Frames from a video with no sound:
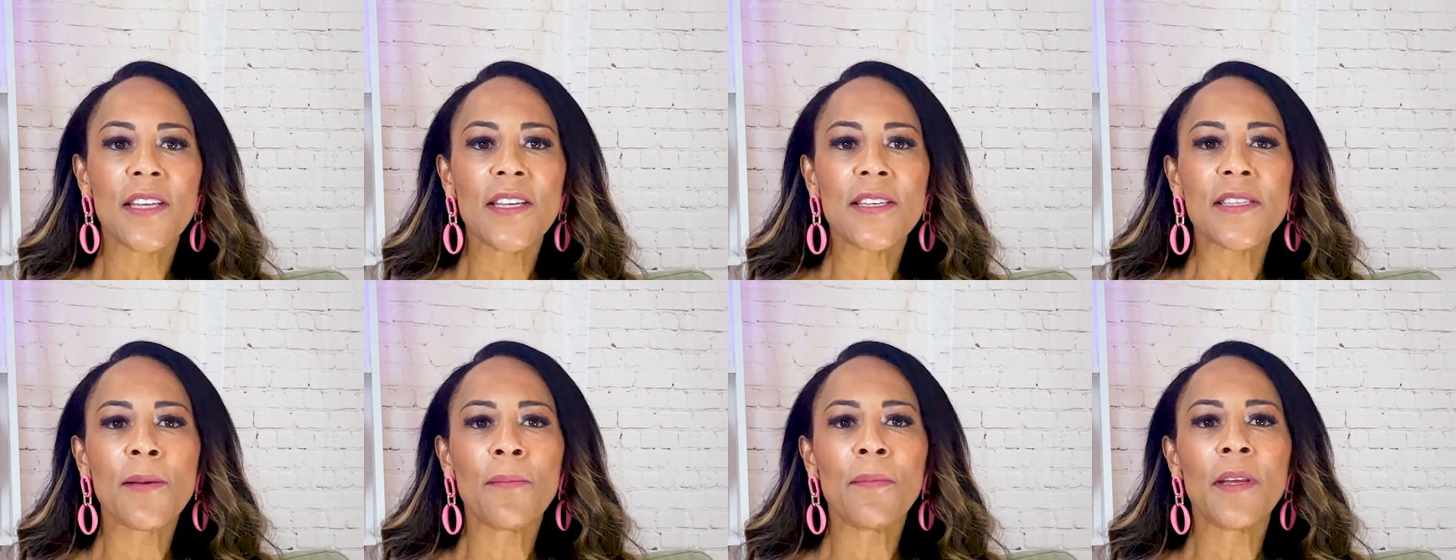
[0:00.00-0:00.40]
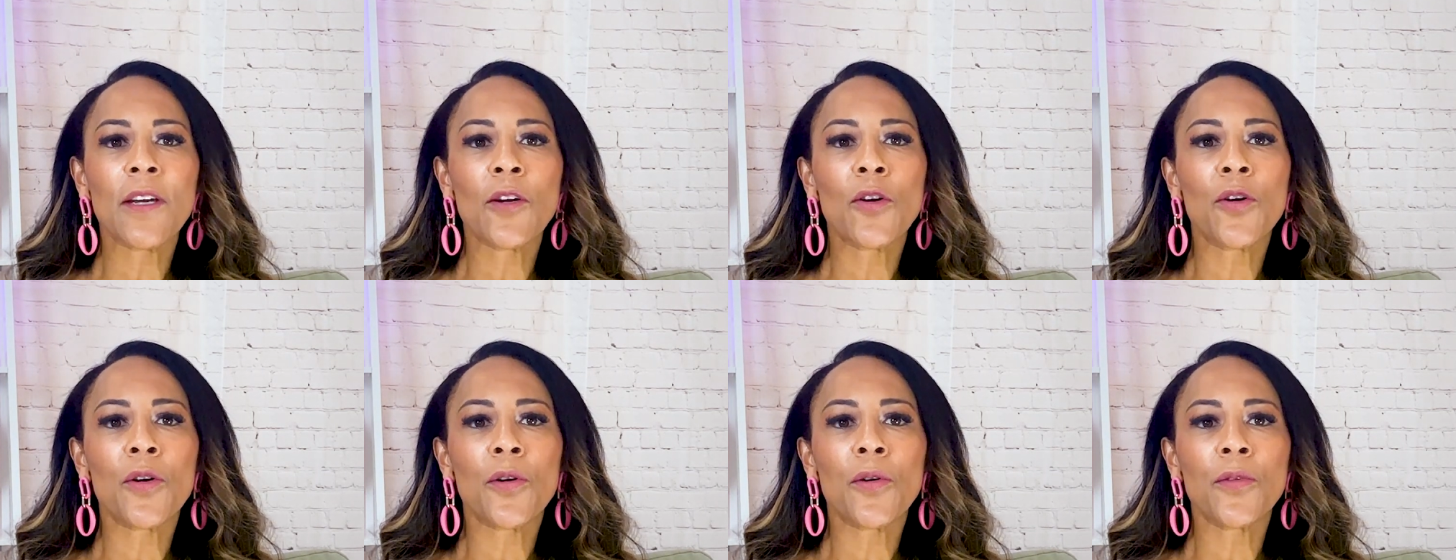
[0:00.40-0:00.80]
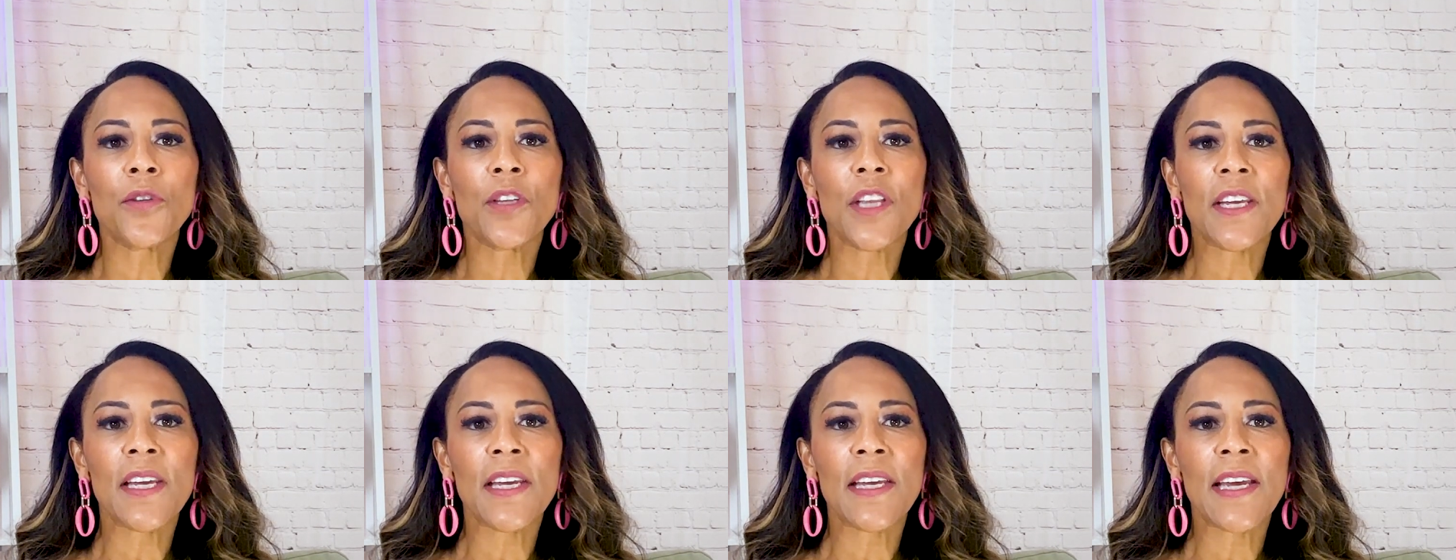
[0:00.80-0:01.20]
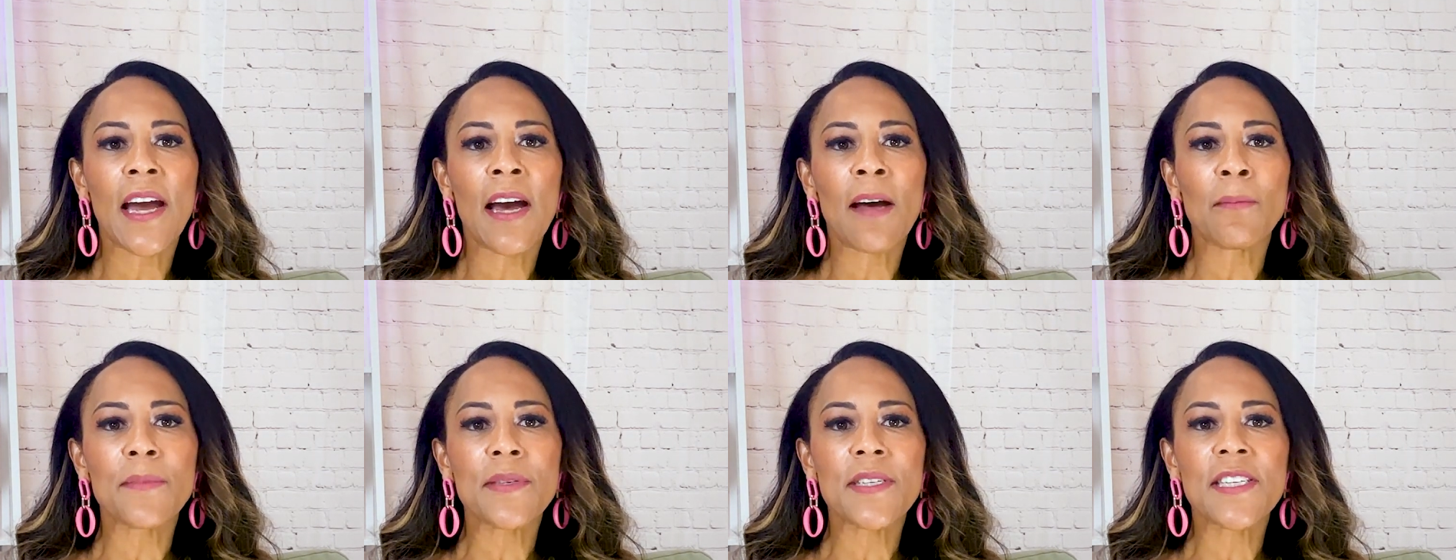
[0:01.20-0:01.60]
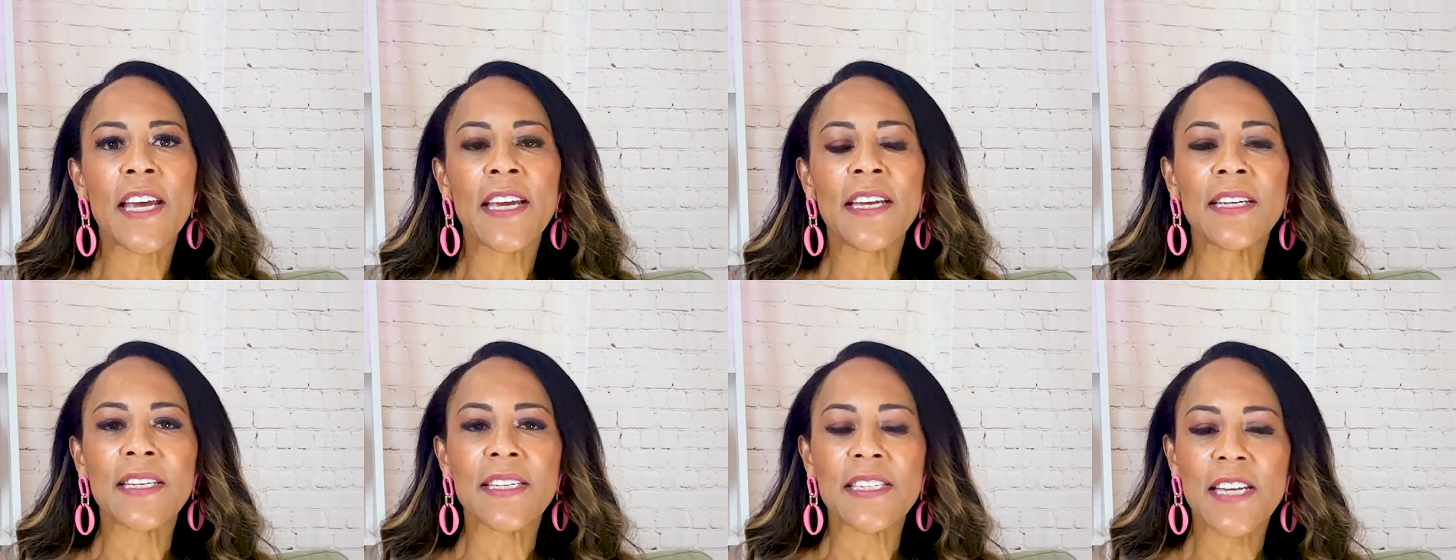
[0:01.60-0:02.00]
there's something called the
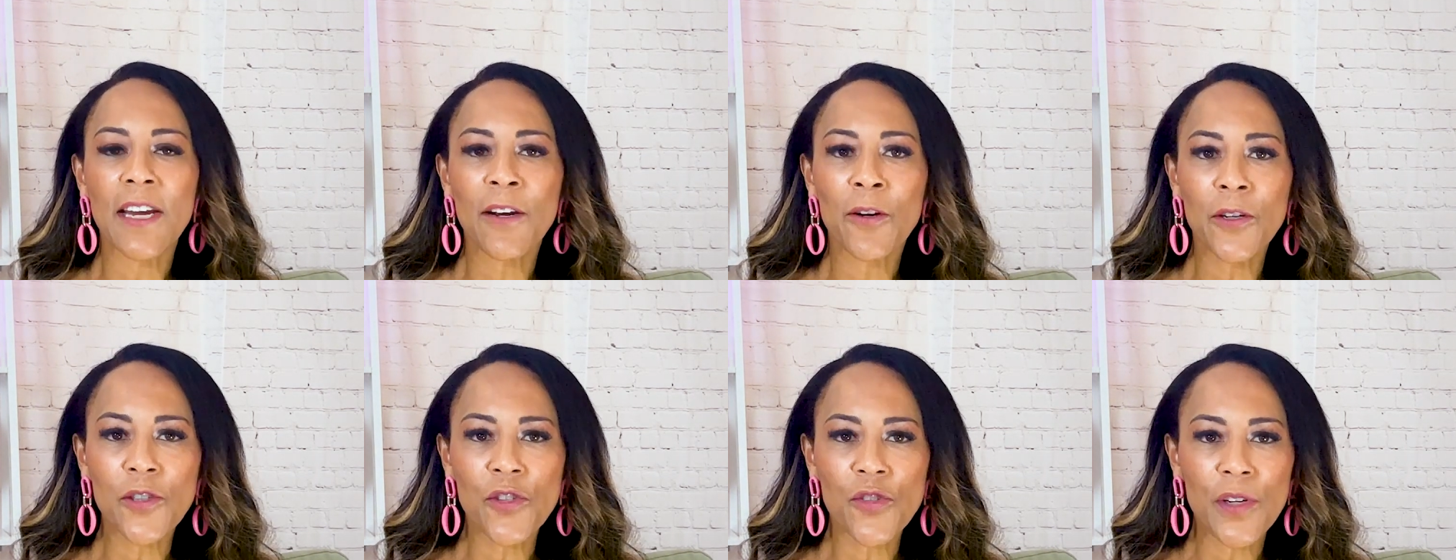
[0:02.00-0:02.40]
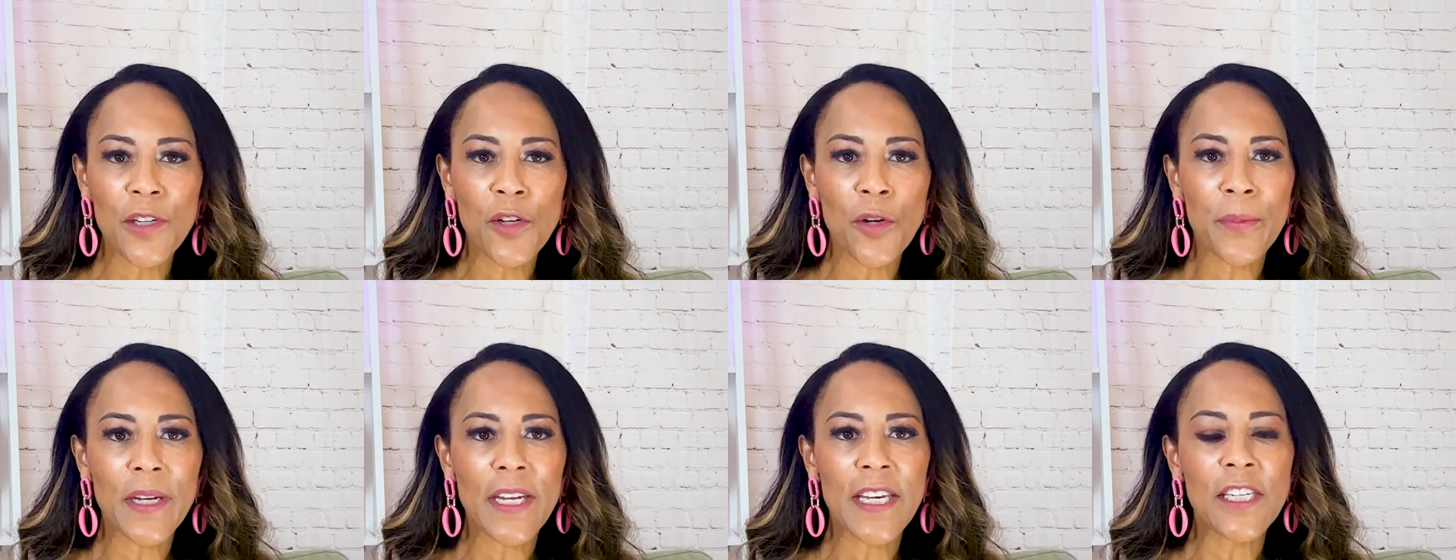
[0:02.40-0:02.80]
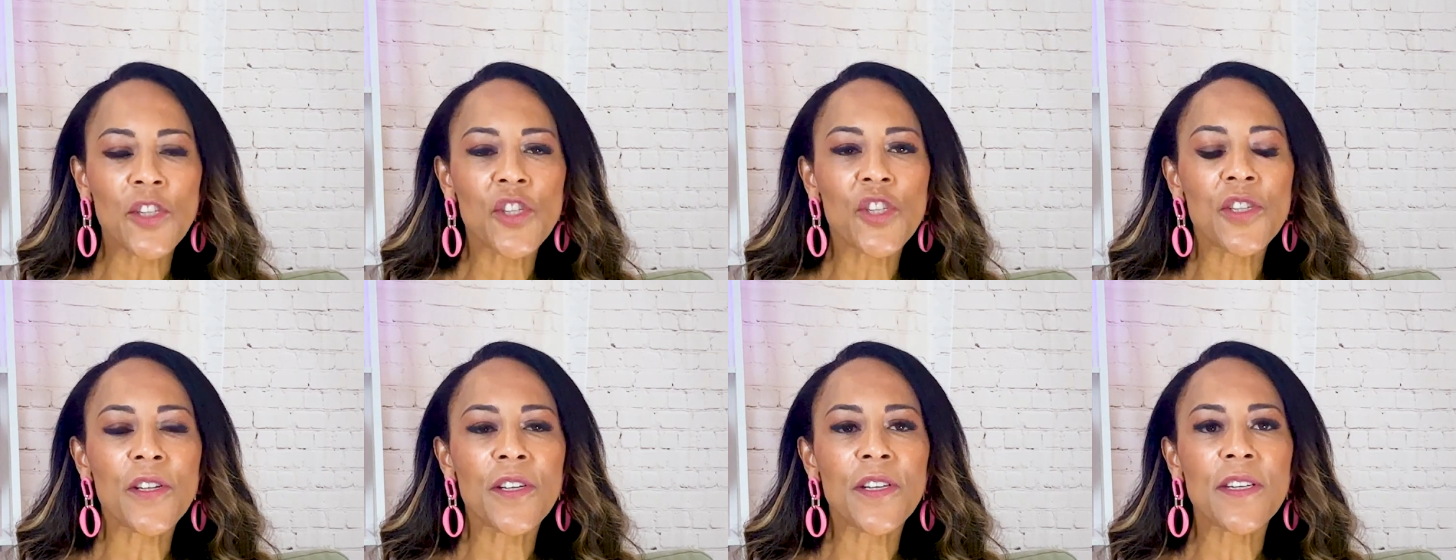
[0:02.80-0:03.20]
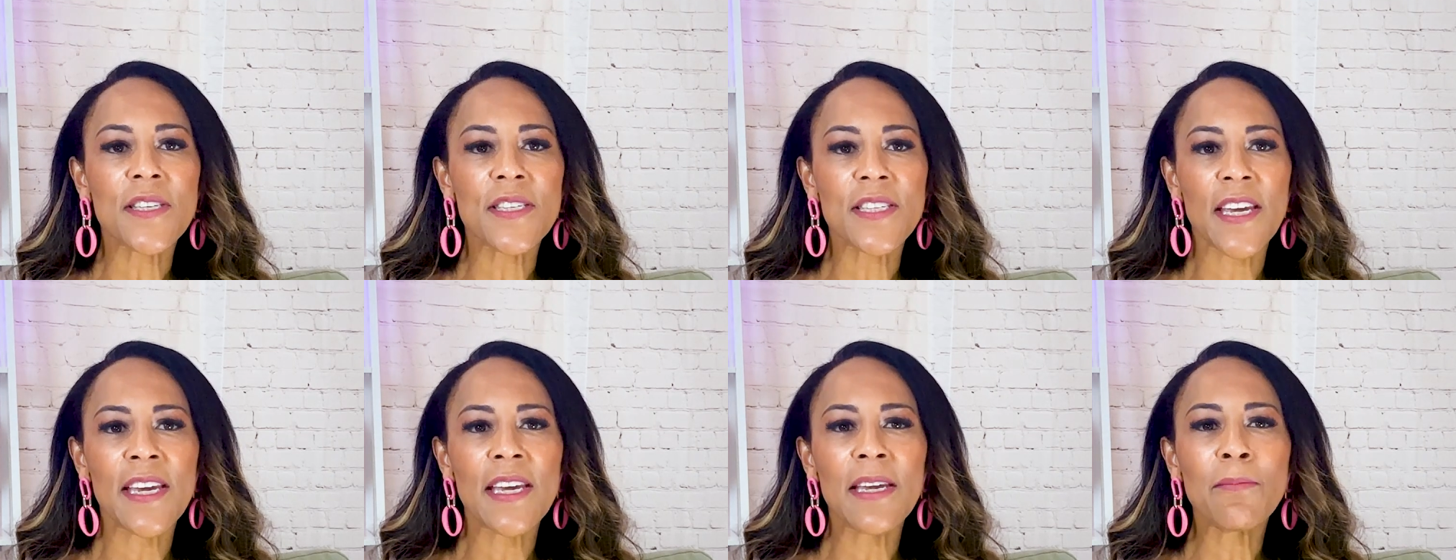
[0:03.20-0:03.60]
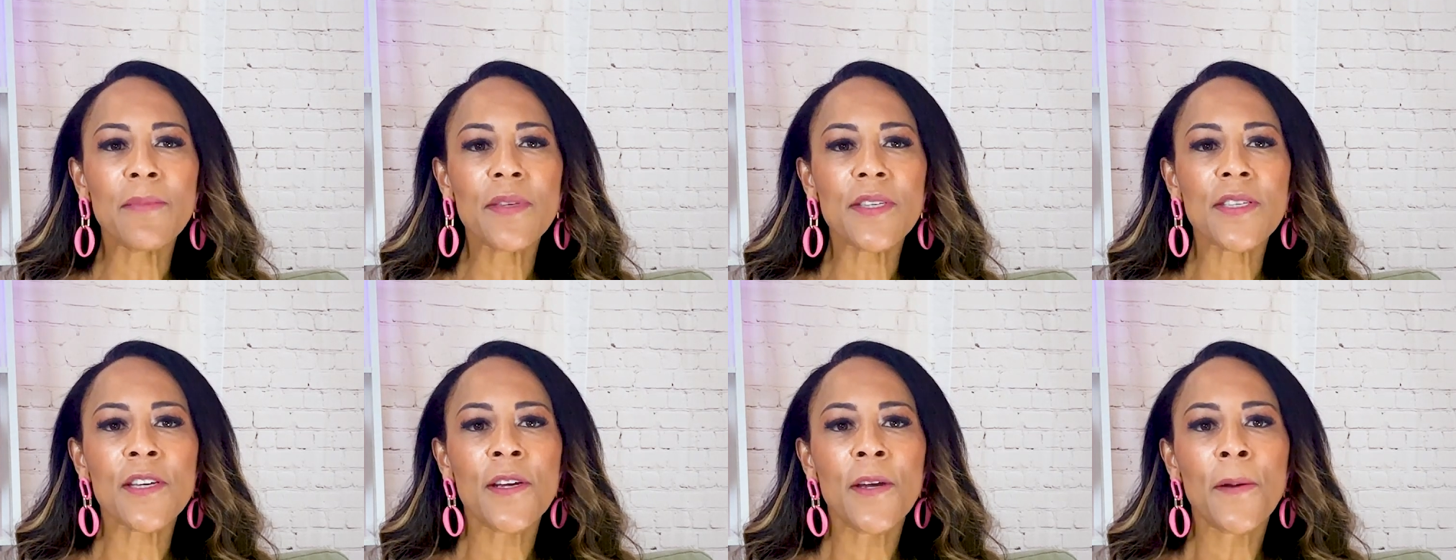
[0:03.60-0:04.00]
state and territory nomination
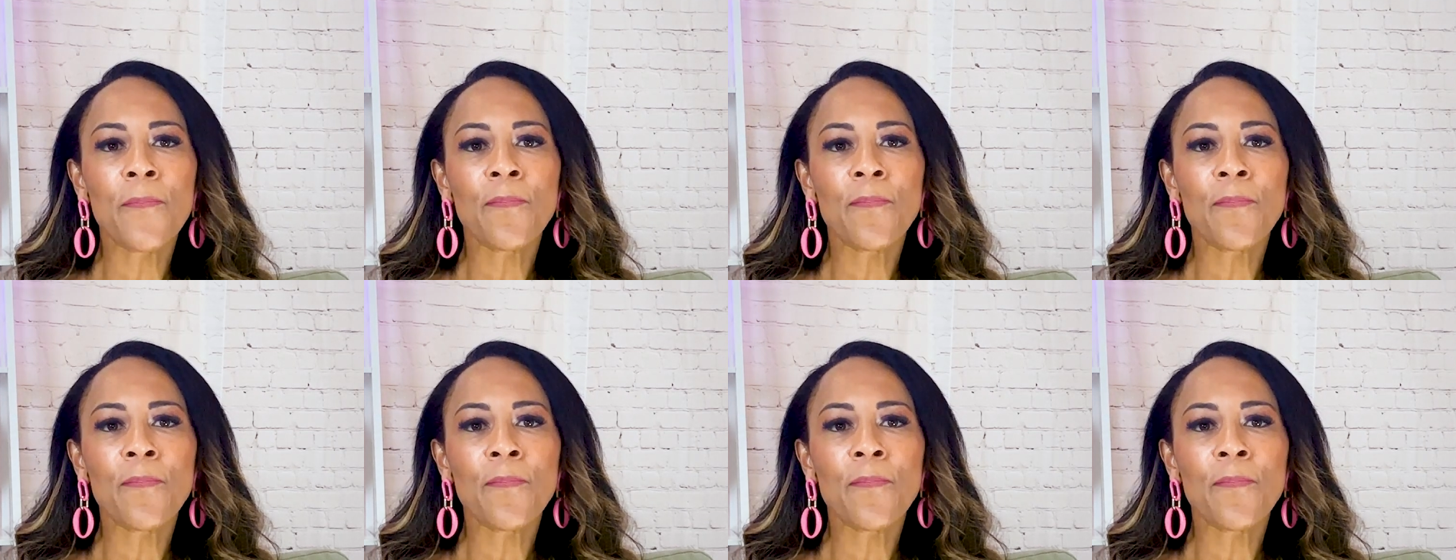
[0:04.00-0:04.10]
schemes.